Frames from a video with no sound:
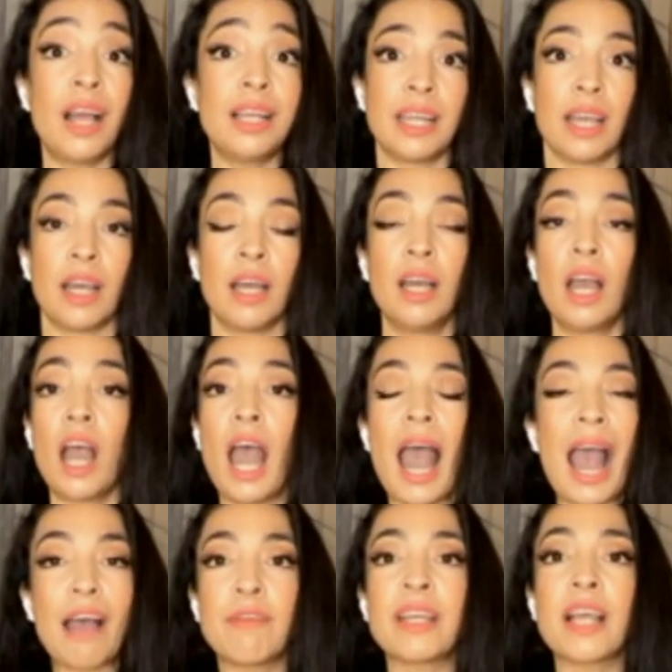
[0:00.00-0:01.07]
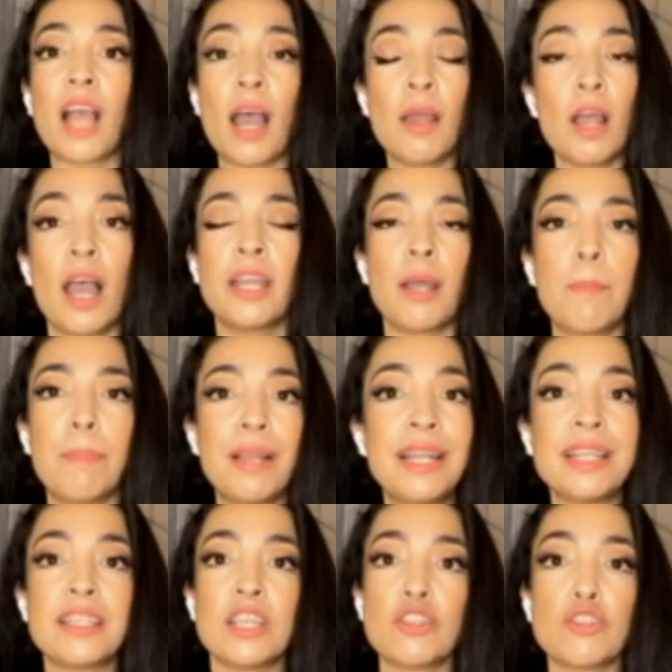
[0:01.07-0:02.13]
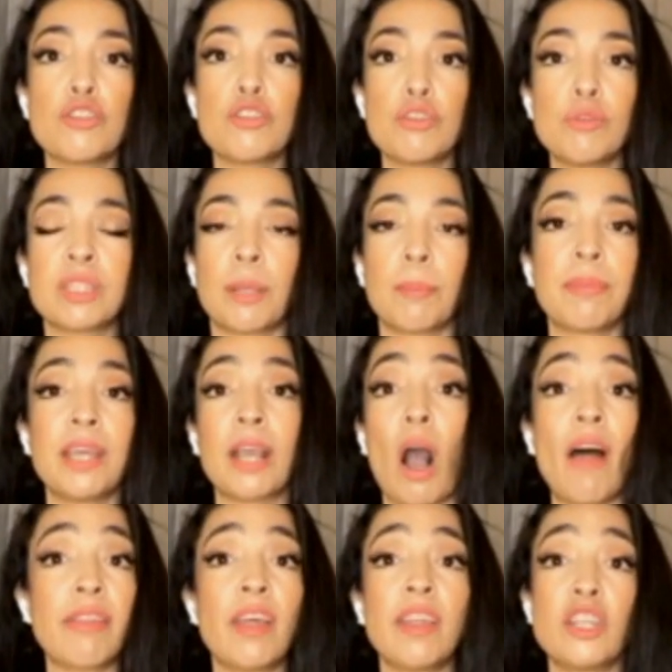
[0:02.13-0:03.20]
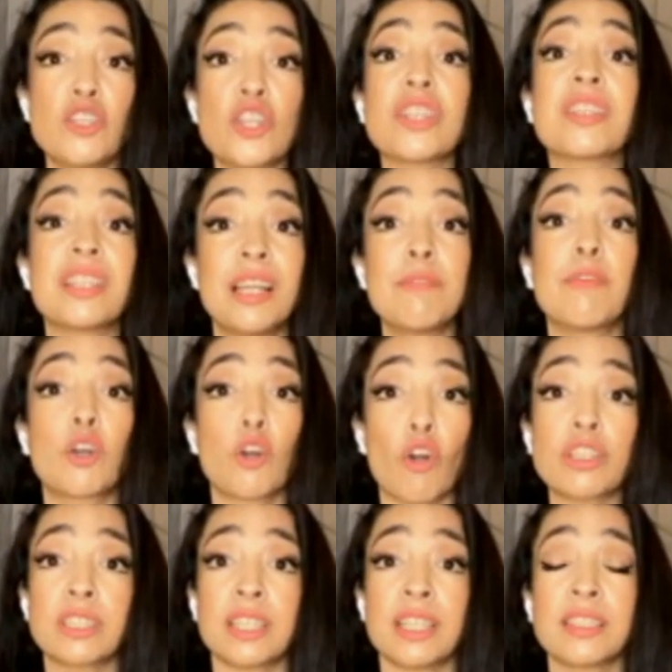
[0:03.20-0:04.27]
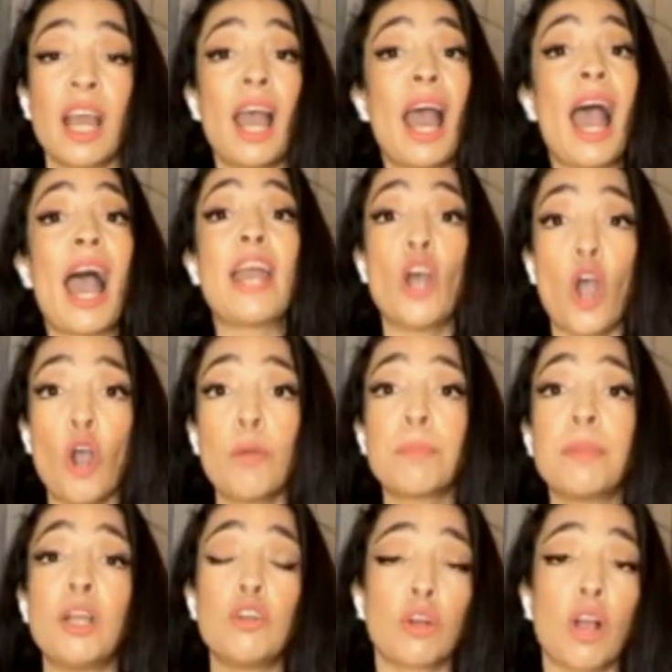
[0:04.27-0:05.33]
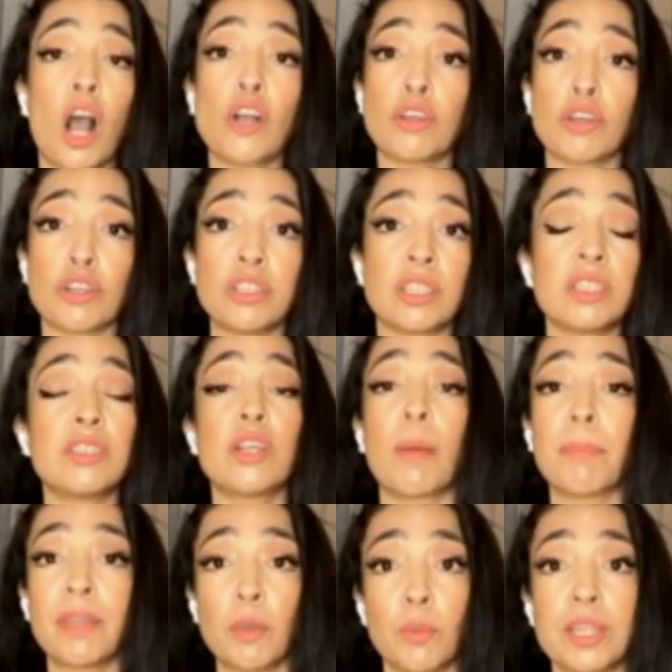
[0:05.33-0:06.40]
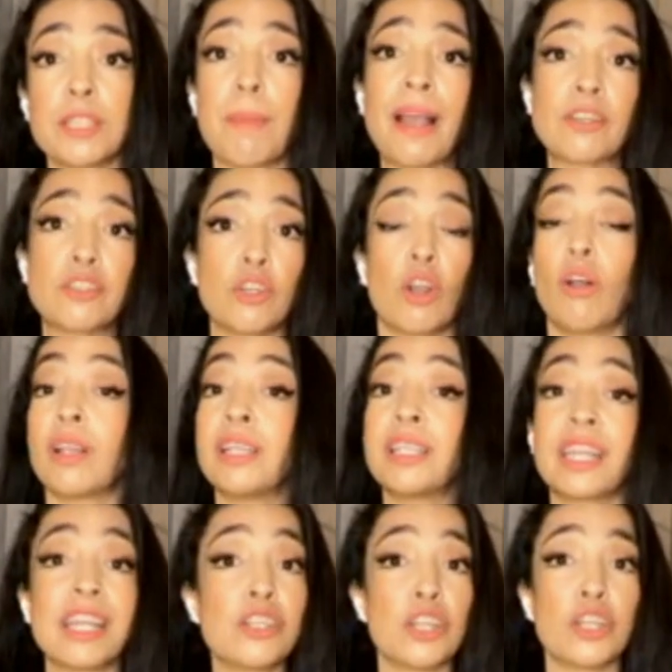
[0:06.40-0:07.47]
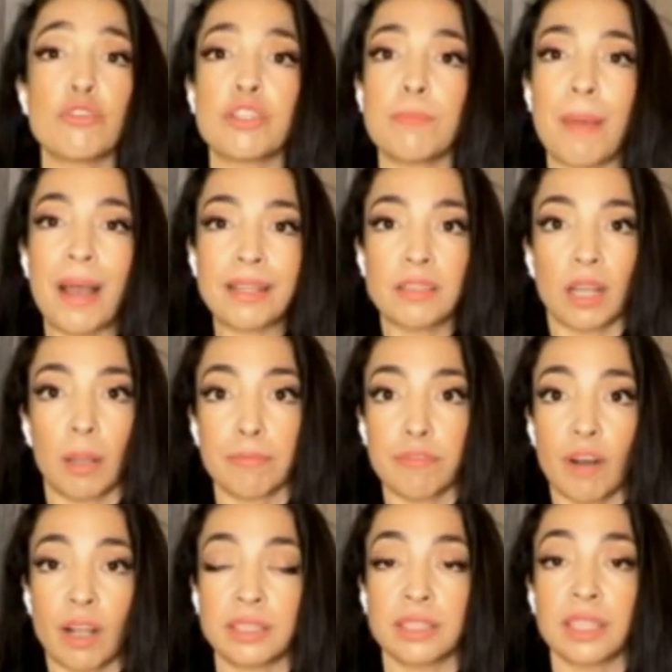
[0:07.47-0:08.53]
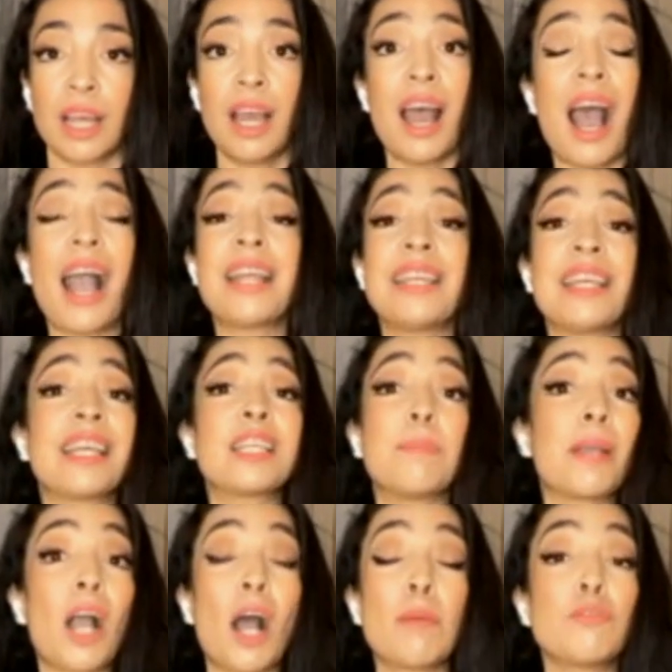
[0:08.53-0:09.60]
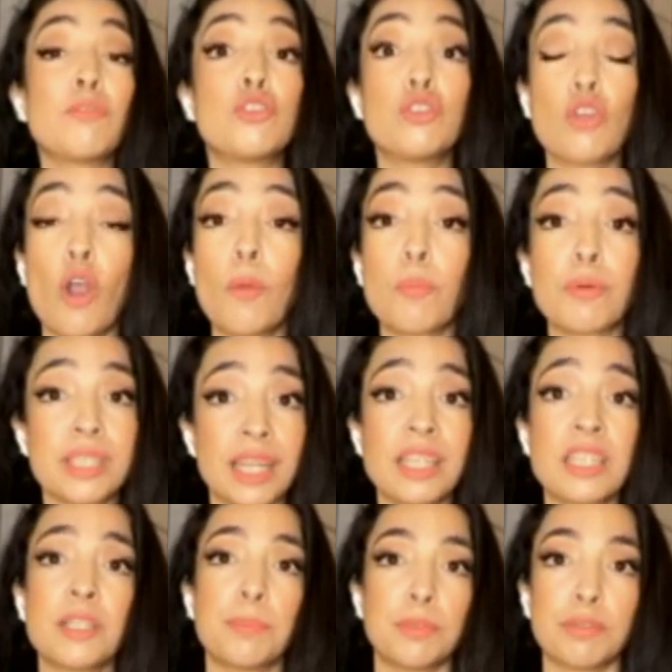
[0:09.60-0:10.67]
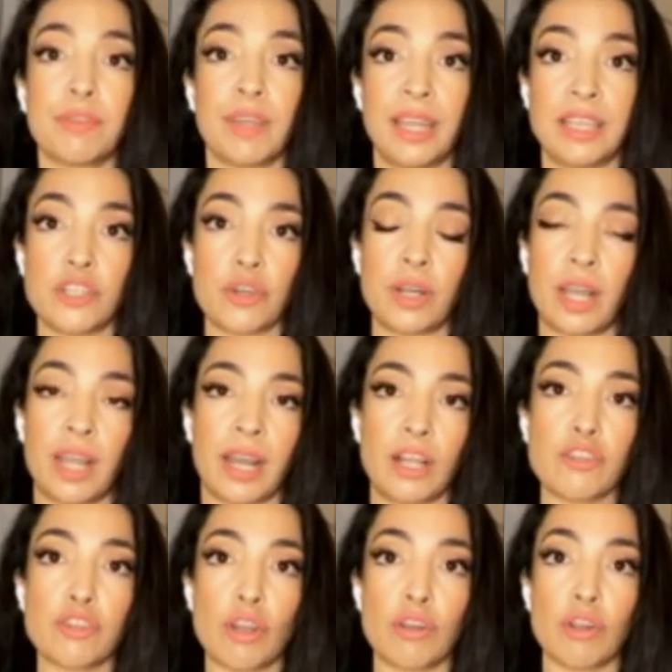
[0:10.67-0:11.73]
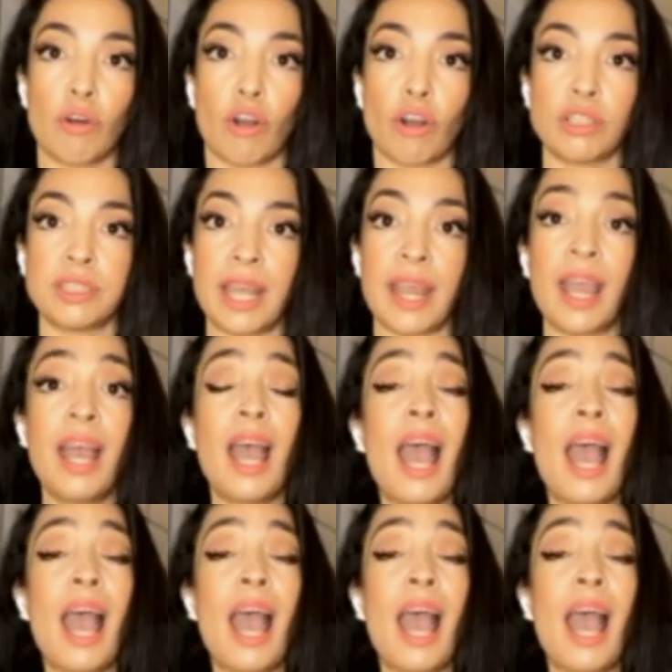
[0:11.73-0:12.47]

earlier, having a, an ability to do something other than just deliver crosses and hope that Lukaku can do something with his back to goal and continue to battle up front. I think it's become so predictable for Inter and Antonio Conte.